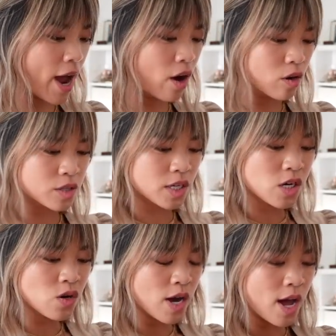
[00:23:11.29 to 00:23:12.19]
I
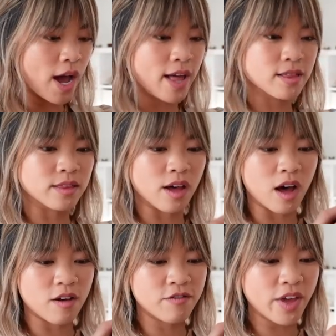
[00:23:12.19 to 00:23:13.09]
also, I
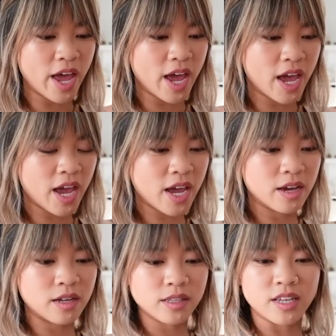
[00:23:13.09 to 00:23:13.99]
love
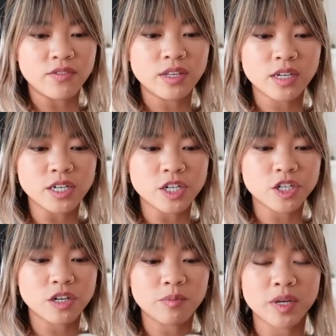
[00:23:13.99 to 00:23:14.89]
a leave-in
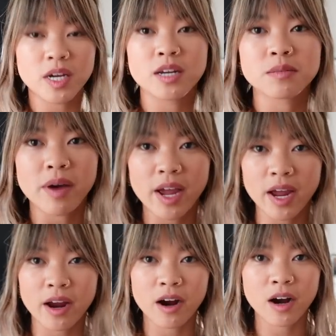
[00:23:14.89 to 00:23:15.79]
conditioner because my
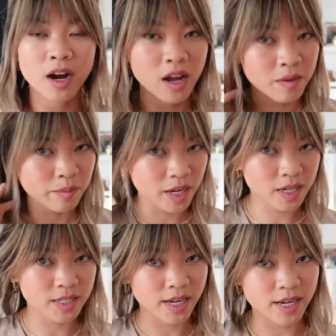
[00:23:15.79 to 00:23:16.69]
hair
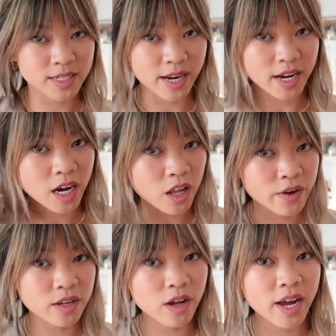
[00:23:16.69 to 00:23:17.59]
because like I said, I
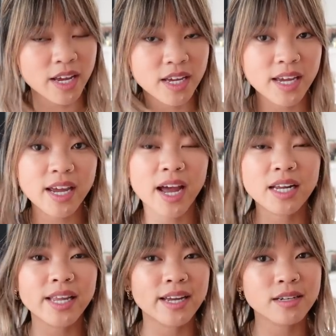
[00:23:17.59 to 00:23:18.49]
colored a lot, it can get kind
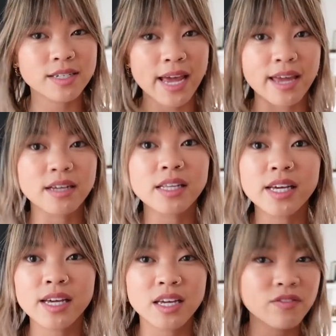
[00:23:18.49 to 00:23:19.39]
of like
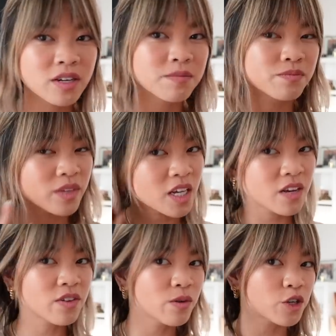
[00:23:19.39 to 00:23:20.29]
tangly. Even,
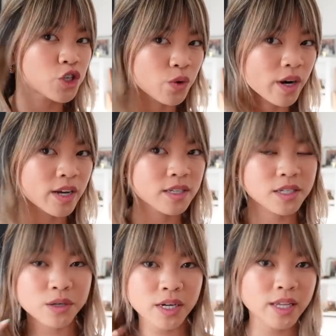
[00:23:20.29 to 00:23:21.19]
even though it's short, it
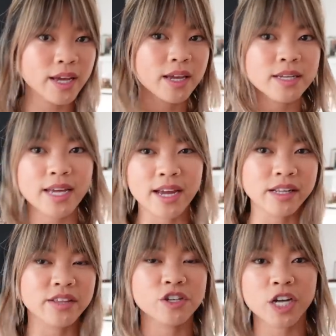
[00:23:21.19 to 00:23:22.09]
still can like get
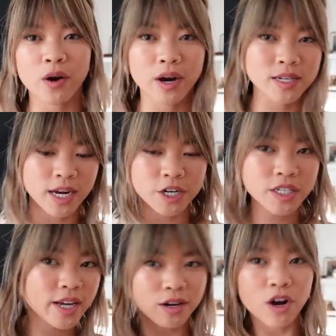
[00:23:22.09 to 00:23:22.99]
tangly in the shower because I just
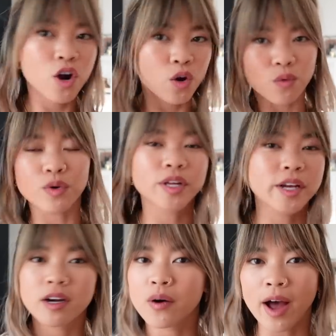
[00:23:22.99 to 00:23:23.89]
like really
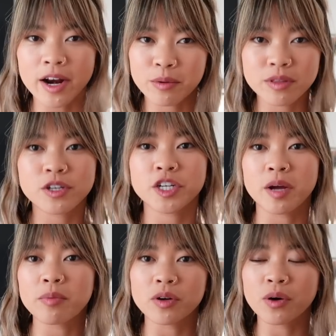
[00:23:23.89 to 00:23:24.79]
go at it with the
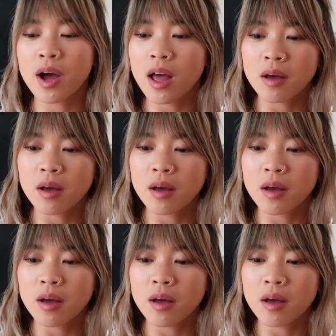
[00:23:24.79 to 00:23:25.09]
shampoo.